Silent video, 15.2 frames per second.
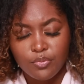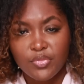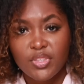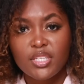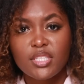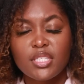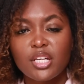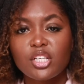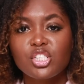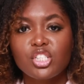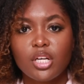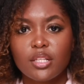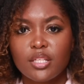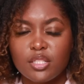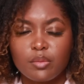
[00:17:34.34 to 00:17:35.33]
this sex
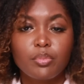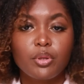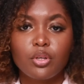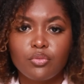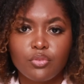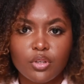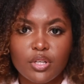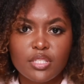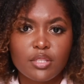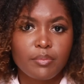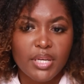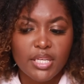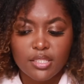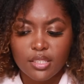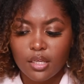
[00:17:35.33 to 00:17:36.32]
gel is beautiful. It's
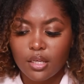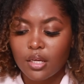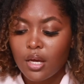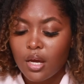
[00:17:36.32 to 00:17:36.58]
amazing.